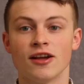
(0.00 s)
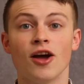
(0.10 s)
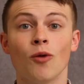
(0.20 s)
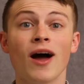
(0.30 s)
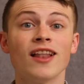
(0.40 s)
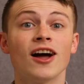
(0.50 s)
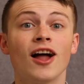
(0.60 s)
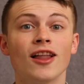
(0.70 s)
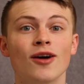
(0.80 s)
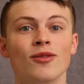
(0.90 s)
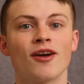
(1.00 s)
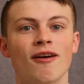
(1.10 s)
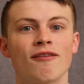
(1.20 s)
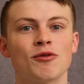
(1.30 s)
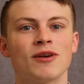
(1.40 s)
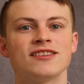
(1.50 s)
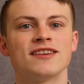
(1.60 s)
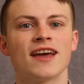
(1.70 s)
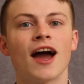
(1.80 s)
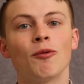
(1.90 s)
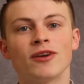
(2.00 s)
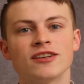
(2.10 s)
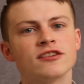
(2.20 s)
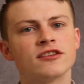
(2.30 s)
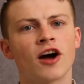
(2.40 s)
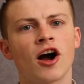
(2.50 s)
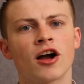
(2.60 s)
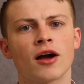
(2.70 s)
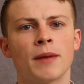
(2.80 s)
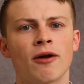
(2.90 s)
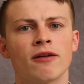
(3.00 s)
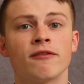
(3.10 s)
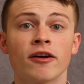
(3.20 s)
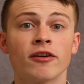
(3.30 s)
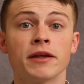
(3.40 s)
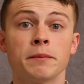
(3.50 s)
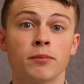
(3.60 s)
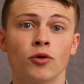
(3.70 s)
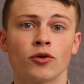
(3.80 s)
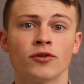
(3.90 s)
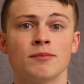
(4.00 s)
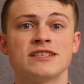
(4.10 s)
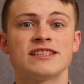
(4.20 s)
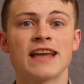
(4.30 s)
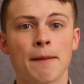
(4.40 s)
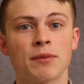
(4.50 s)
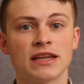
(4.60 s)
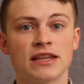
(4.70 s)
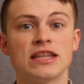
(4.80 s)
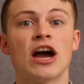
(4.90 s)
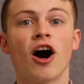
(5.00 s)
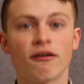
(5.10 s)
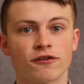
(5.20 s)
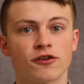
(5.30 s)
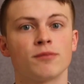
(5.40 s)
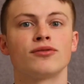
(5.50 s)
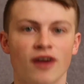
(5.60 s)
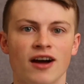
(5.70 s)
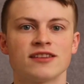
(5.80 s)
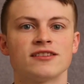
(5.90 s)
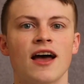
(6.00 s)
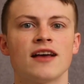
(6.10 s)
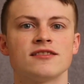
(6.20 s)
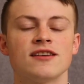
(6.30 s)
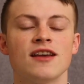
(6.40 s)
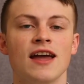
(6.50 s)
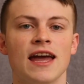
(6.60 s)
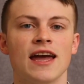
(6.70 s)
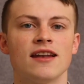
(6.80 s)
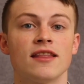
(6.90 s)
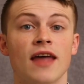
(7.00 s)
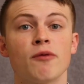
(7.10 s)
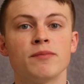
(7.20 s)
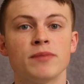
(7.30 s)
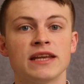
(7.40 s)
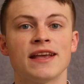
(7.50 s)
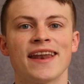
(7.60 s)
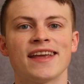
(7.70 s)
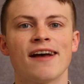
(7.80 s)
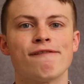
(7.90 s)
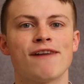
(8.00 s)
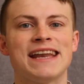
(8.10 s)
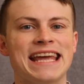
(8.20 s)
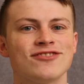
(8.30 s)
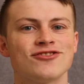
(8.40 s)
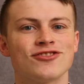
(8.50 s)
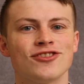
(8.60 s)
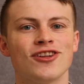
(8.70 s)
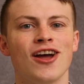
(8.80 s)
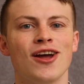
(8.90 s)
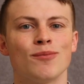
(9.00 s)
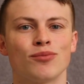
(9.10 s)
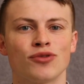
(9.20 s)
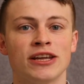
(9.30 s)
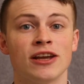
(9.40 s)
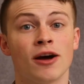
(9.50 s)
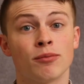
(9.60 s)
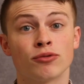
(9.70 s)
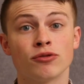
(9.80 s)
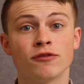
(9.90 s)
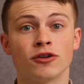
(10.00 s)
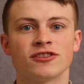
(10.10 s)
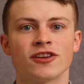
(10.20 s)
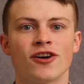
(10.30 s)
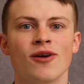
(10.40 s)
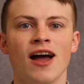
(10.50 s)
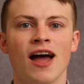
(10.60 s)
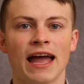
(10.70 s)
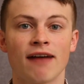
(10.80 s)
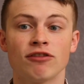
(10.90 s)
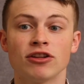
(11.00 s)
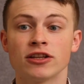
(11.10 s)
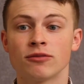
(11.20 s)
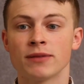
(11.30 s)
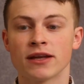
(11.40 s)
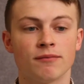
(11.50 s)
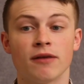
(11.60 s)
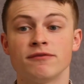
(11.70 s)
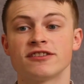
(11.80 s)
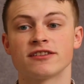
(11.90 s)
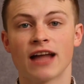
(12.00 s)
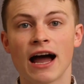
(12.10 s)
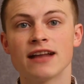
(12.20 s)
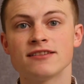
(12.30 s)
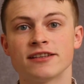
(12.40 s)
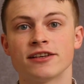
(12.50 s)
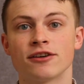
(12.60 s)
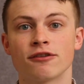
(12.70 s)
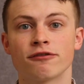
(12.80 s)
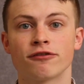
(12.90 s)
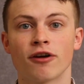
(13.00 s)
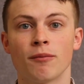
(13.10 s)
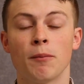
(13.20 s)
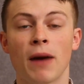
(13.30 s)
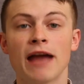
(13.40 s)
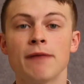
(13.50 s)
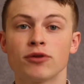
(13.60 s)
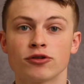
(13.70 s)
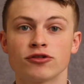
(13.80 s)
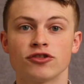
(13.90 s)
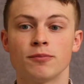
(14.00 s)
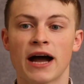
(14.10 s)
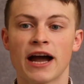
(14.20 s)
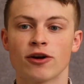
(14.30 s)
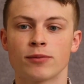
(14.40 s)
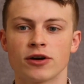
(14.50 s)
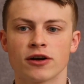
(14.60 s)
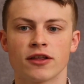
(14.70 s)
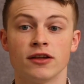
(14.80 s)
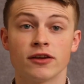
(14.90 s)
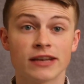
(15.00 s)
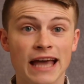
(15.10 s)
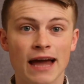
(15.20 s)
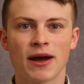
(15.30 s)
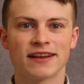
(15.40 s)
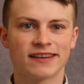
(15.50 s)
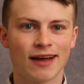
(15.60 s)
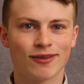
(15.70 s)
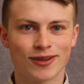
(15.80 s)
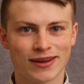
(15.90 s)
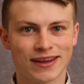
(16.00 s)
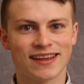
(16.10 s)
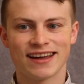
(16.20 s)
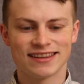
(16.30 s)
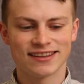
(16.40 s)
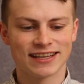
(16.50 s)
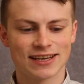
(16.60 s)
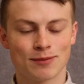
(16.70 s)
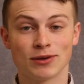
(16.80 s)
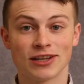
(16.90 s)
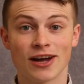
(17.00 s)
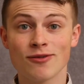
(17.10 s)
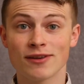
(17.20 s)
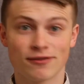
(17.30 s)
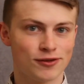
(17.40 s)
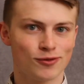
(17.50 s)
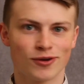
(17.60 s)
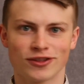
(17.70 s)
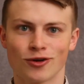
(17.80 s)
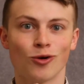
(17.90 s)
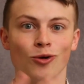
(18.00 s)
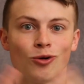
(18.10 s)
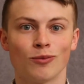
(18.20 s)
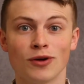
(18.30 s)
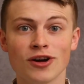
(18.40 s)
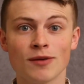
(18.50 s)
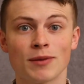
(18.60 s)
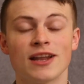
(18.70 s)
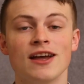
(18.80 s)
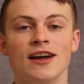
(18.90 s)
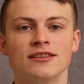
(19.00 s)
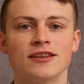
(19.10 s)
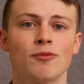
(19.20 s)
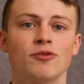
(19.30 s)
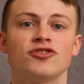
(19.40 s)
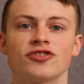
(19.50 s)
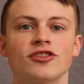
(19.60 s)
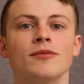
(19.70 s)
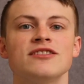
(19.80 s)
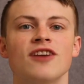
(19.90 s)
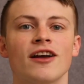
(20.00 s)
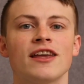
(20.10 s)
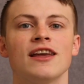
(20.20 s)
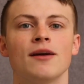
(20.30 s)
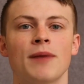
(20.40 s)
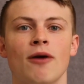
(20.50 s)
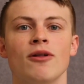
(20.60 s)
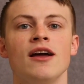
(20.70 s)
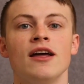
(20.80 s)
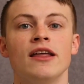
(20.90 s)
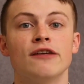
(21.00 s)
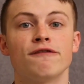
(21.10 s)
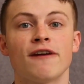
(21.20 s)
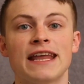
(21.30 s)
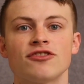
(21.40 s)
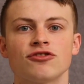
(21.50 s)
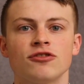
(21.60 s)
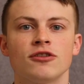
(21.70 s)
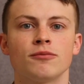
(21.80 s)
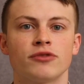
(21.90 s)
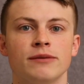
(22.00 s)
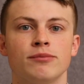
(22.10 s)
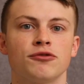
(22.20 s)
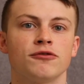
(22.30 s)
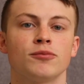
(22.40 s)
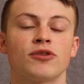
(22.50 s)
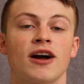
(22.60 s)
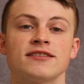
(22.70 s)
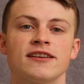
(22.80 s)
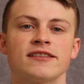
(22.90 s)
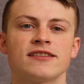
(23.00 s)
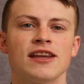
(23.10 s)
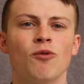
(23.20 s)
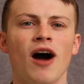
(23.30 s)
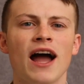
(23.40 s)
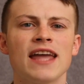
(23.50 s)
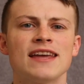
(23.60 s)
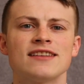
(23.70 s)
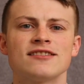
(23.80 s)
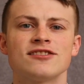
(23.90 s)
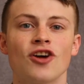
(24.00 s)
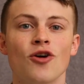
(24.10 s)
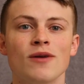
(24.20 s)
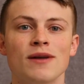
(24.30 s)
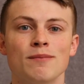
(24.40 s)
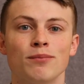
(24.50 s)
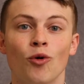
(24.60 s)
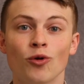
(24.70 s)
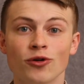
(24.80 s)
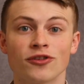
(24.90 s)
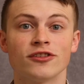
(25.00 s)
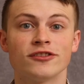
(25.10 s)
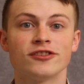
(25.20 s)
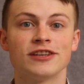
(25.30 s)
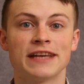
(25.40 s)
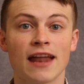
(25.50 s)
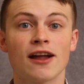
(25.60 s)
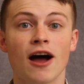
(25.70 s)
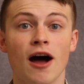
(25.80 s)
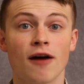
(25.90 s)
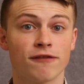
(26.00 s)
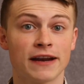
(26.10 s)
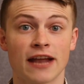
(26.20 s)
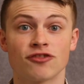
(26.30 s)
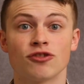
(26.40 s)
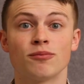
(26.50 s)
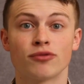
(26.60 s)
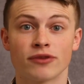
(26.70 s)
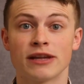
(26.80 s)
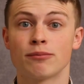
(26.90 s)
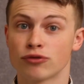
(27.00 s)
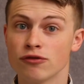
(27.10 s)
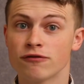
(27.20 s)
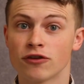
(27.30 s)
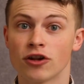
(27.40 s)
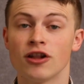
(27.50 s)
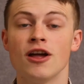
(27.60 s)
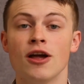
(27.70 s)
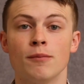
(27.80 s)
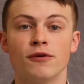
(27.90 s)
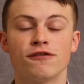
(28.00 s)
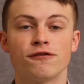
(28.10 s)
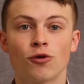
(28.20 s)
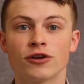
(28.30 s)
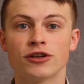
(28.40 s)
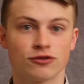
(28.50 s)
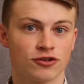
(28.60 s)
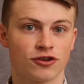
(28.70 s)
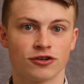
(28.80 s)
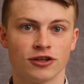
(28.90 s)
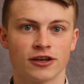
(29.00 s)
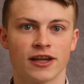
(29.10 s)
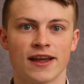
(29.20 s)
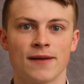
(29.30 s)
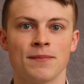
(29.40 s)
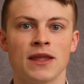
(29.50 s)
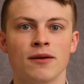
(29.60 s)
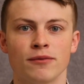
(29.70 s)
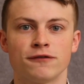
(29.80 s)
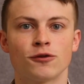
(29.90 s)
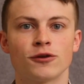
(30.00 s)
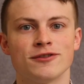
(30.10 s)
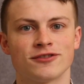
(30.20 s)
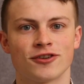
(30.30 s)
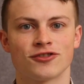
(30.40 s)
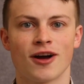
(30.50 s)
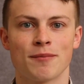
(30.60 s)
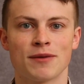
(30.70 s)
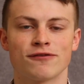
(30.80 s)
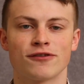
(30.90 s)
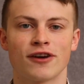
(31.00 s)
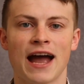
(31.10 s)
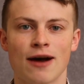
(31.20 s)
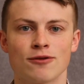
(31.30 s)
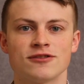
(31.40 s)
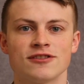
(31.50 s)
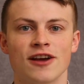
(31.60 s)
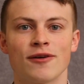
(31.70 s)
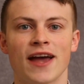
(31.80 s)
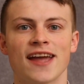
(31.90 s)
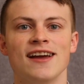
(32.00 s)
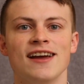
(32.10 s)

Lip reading: Well, hello there everyone. Today I wanted to talk about a very important step in the offer process, and that would be getting a financial pre-approval. So I have a little bit of slides here from my personal buyer book that you can get by downloading in the link below if you want the whole book. But today we're just going to be talking about the financial pre-approval process and why it's so important to get a financial pre-approval before you start looking, before you start shopping for a house, okay?